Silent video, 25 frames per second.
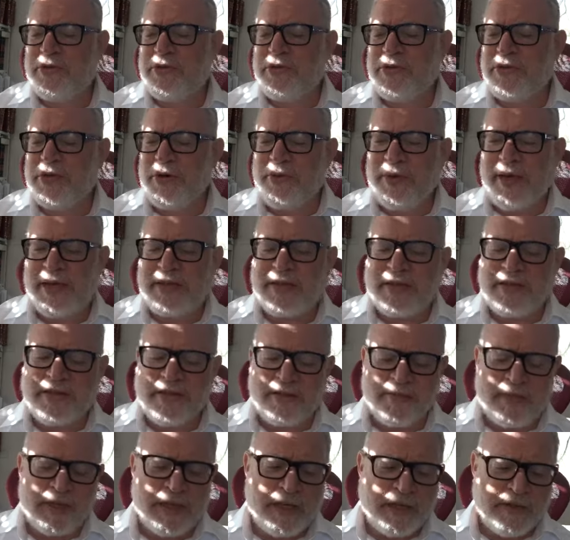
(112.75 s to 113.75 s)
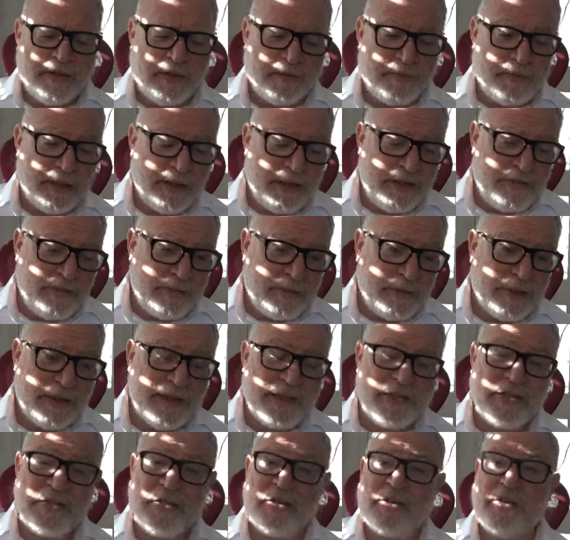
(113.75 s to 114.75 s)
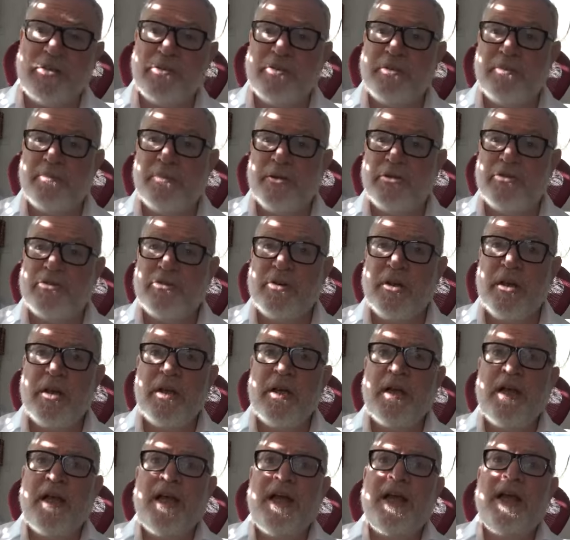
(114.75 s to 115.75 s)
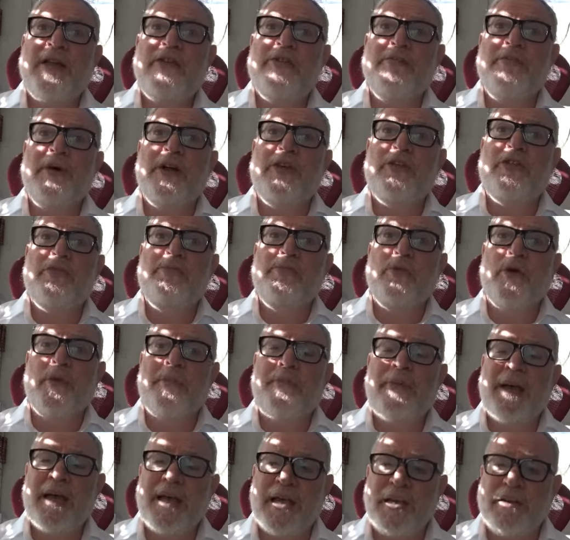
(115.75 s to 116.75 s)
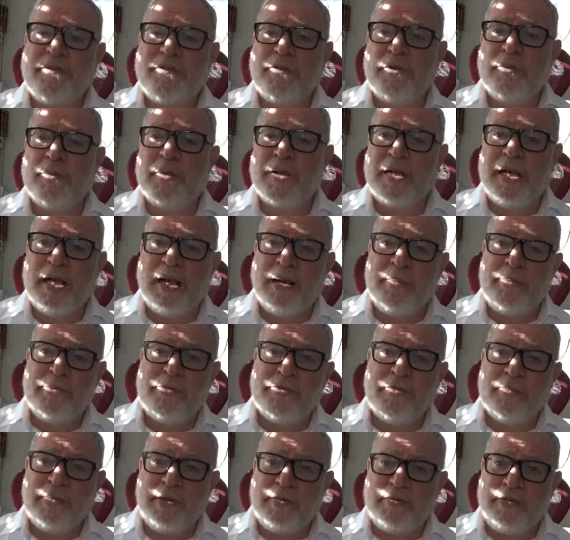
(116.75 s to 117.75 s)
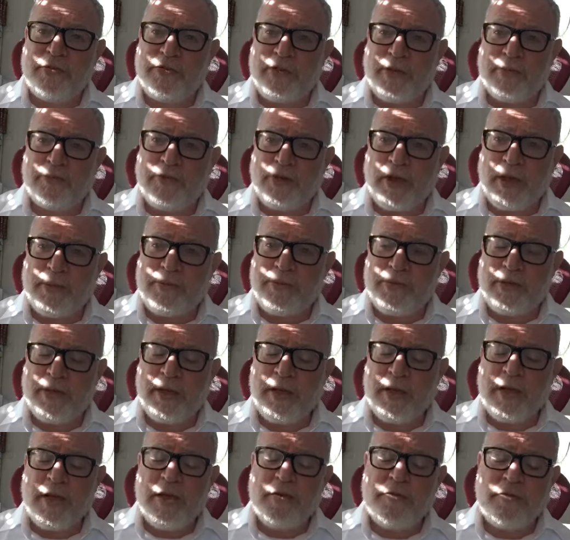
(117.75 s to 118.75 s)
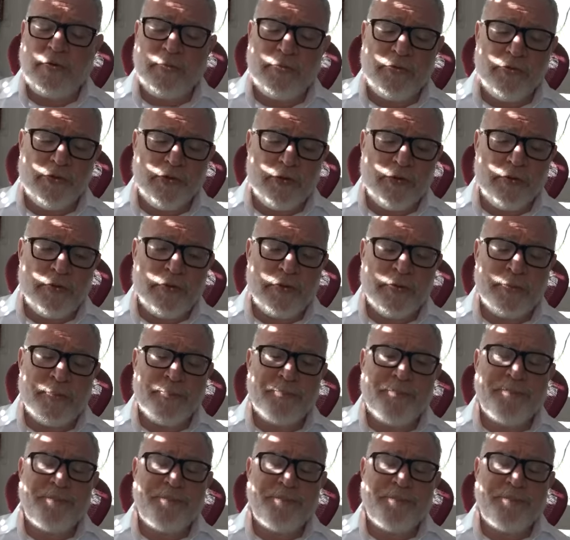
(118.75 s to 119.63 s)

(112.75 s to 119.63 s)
It's so anti-Semitic, it's unbelievable, and it's much more painful when it comes from even sometimes from Jews.